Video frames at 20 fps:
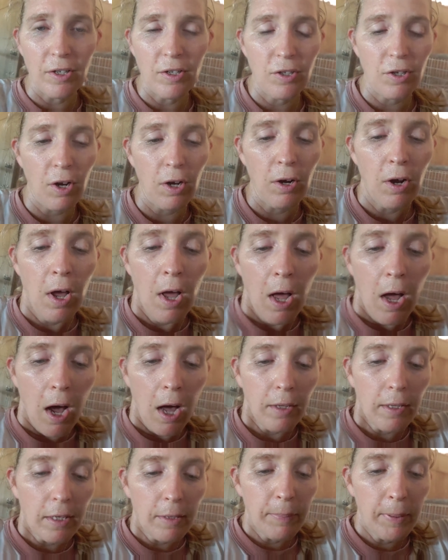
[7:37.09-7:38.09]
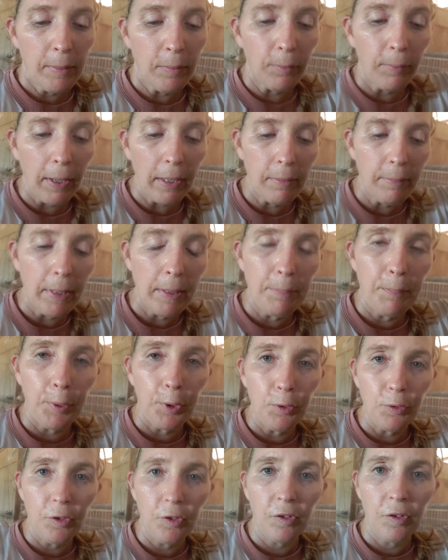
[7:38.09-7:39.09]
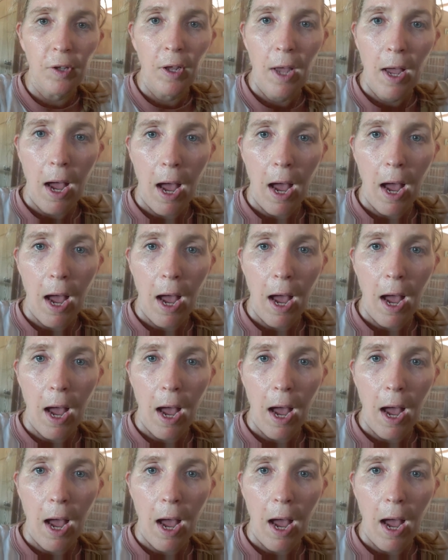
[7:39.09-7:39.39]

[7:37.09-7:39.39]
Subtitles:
So a lot of people recommend boots.